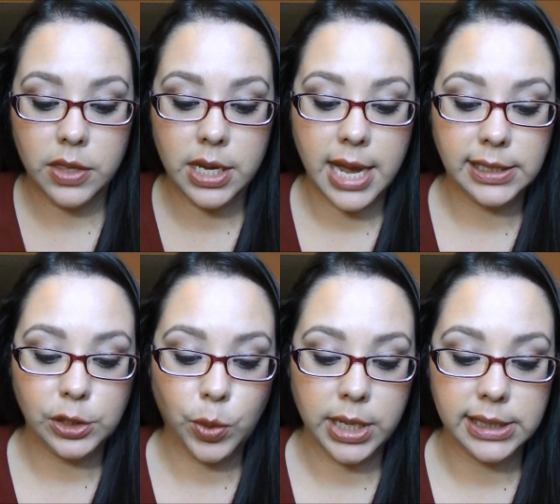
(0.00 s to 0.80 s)
next
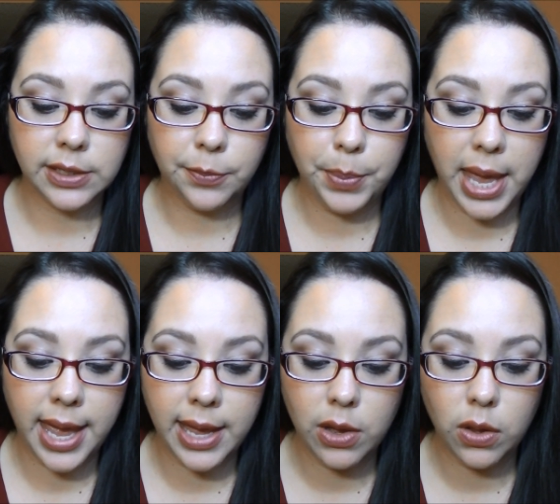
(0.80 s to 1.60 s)
one is a
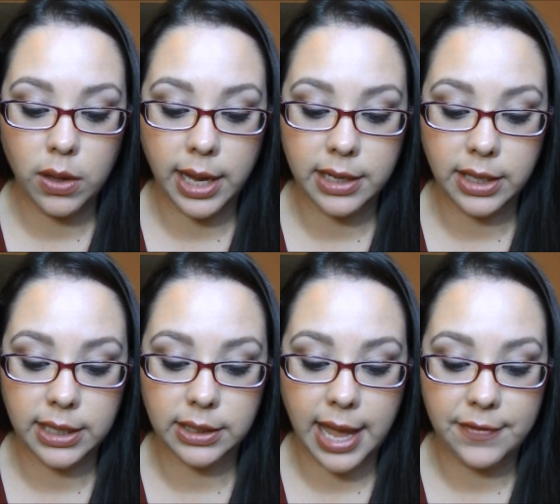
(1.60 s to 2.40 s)
pale, kind of like a
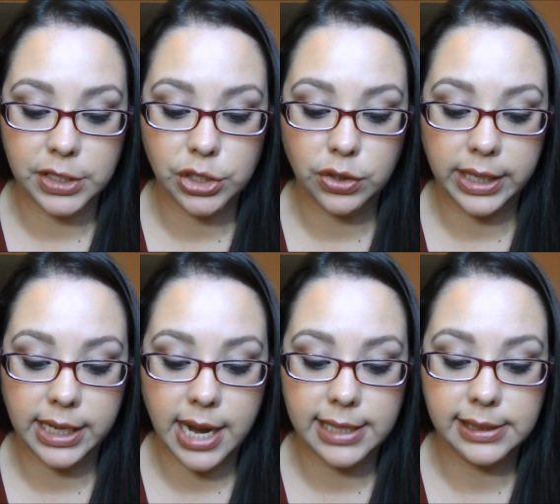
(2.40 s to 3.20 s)
lavender, like an
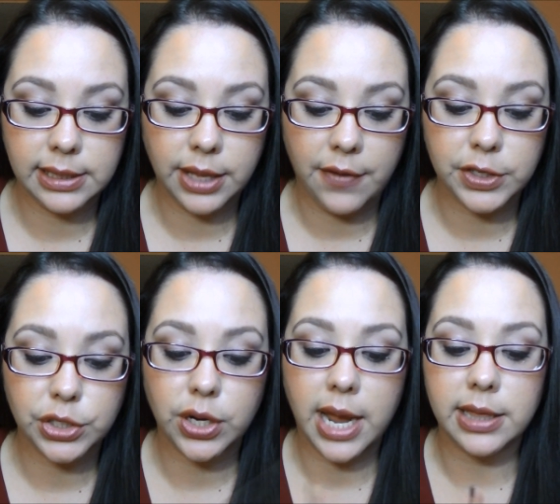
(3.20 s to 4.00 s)
icy
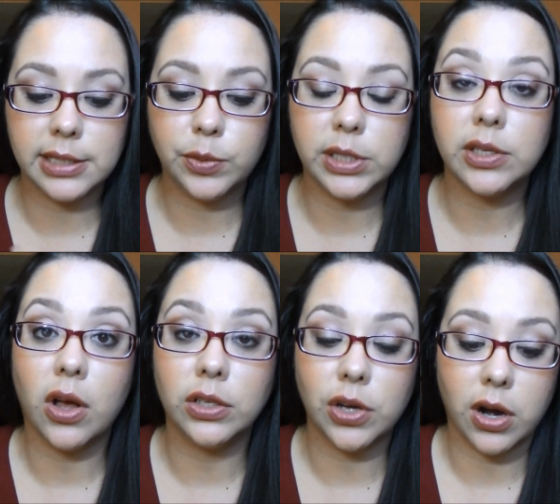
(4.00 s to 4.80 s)
lavender, and this one is
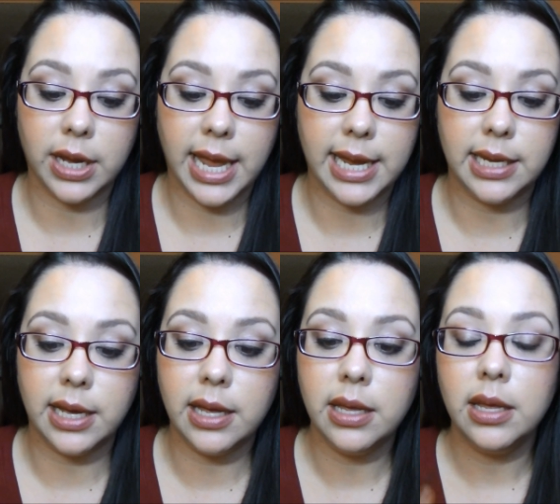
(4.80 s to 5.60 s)
called Arcadia.